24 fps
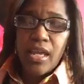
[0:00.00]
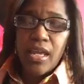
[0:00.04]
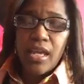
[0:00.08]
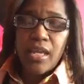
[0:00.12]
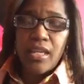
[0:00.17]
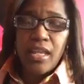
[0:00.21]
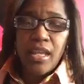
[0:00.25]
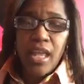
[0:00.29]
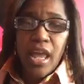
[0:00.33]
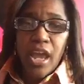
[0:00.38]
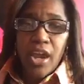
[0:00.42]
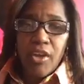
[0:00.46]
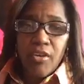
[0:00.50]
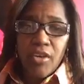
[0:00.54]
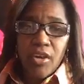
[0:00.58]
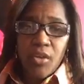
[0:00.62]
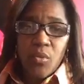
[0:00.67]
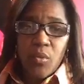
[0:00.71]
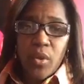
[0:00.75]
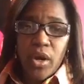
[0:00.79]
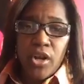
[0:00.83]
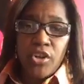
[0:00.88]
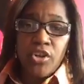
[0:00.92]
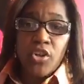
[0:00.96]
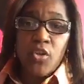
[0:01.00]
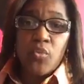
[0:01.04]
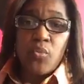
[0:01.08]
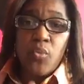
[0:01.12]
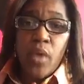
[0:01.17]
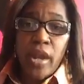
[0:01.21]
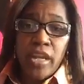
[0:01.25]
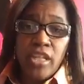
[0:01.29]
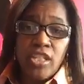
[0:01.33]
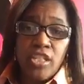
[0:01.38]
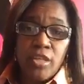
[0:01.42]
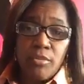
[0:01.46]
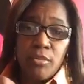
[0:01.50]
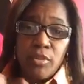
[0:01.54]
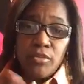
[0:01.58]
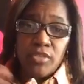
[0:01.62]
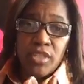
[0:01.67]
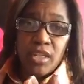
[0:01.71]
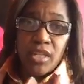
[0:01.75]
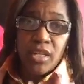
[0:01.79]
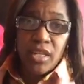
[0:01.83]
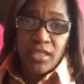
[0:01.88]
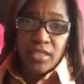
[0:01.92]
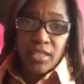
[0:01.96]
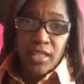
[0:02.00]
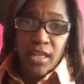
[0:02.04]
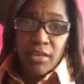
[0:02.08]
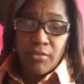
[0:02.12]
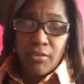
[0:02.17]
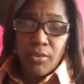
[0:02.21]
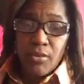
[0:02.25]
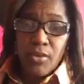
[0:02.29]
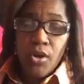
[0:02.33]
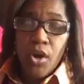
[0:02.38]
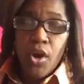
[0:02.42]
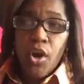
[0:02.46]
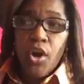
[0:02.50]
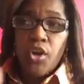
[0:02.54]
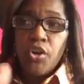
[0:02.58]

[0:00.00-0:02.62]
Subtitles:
in an area where you're ready to move to the next level.